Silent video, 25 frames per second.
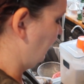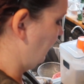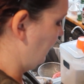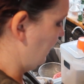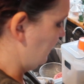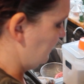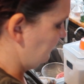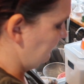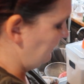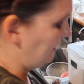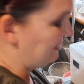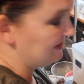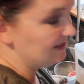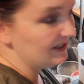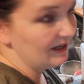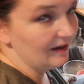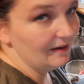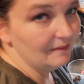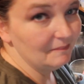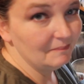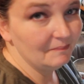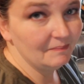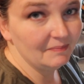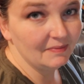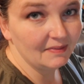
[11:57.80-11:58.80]
in the
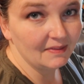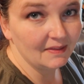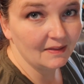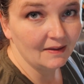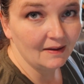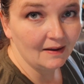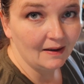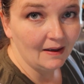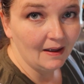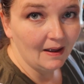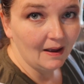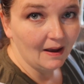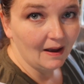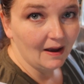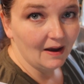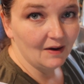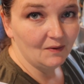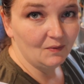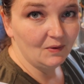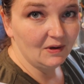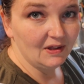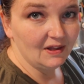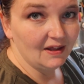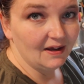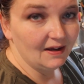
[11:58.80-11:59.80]
meantime, I
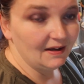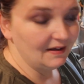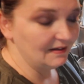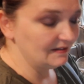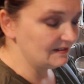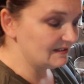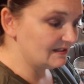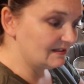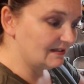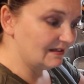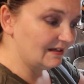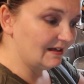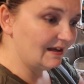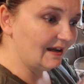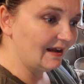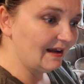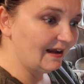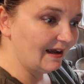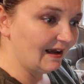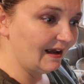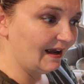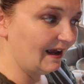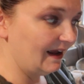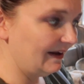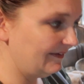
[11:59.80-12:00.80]
realized
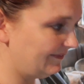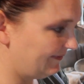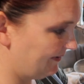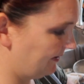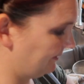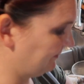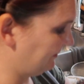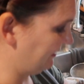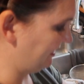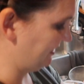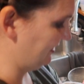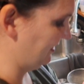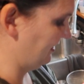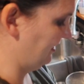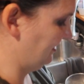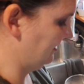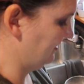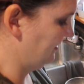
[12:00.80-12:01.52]
I felt better.